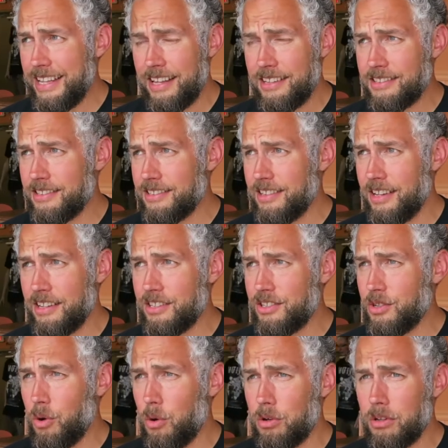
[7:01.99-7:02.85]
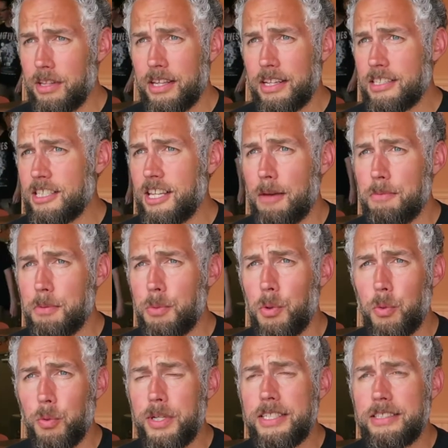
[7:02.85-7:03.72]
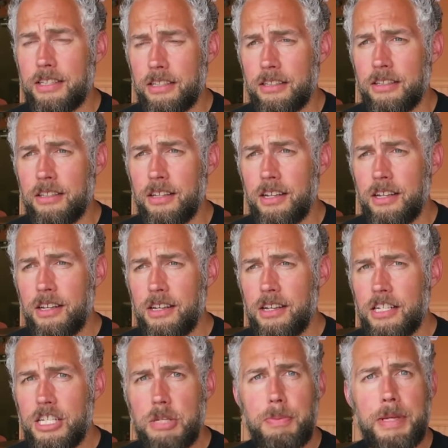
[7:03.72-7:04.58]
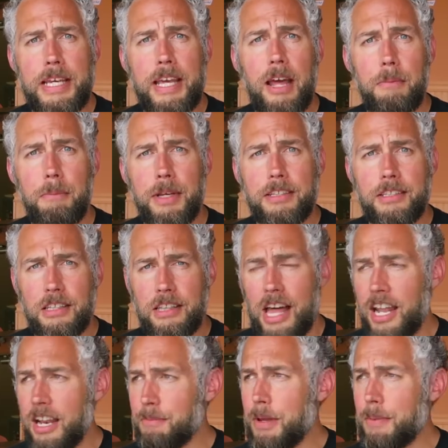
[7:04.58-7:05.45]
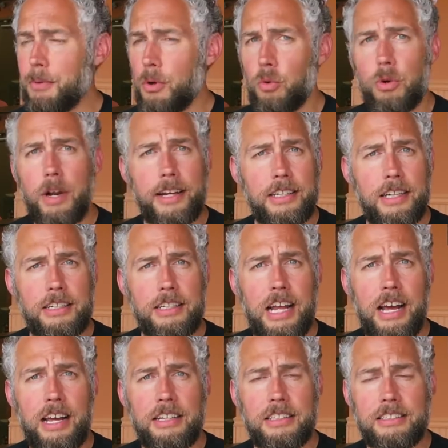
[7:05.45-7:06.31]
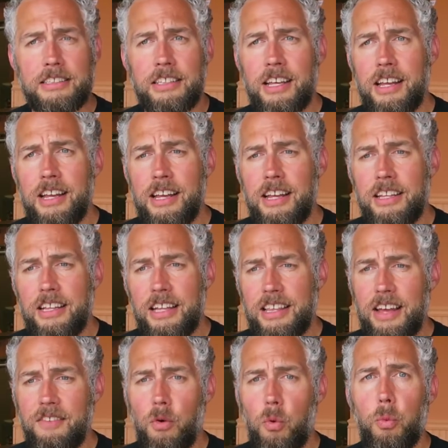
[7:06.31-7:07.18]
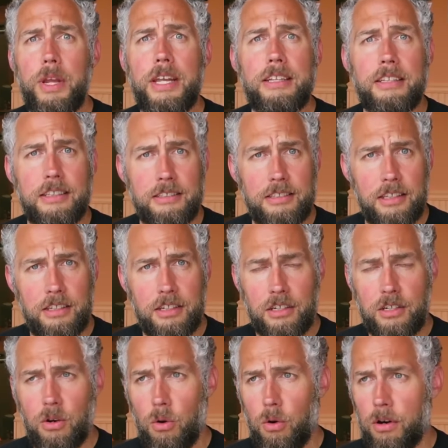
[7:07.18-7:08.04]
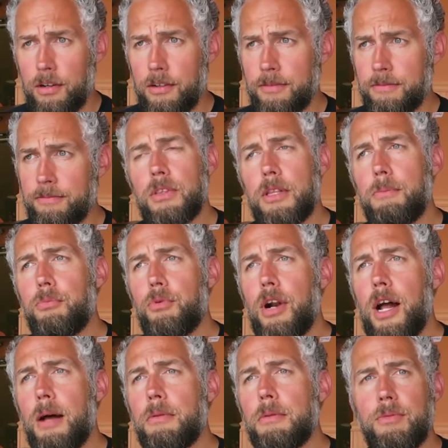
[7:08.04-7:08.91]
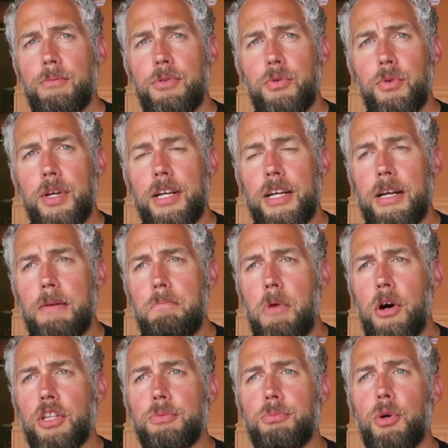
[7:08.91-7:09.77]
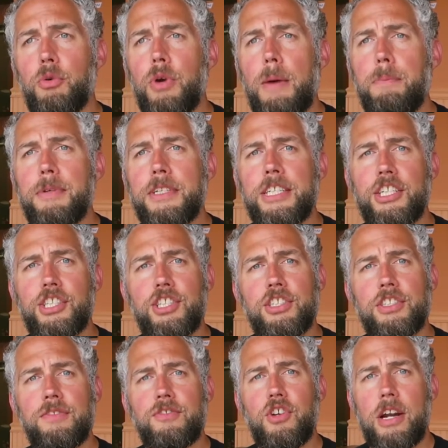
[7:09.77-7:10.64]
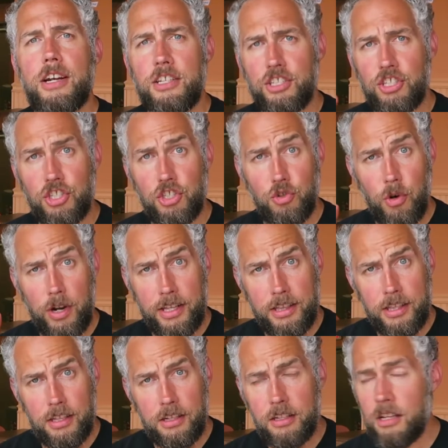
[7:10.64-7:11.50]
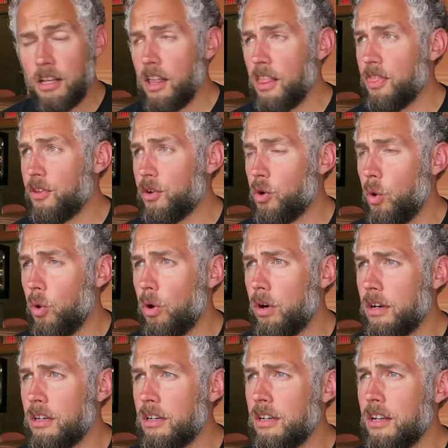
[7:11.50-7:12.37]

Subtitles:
that's a totally acceptable reason to begin, because a lot of people recognize that they have a weakness in their core. The problem doing multiple repetitions of trying to strengthen the core,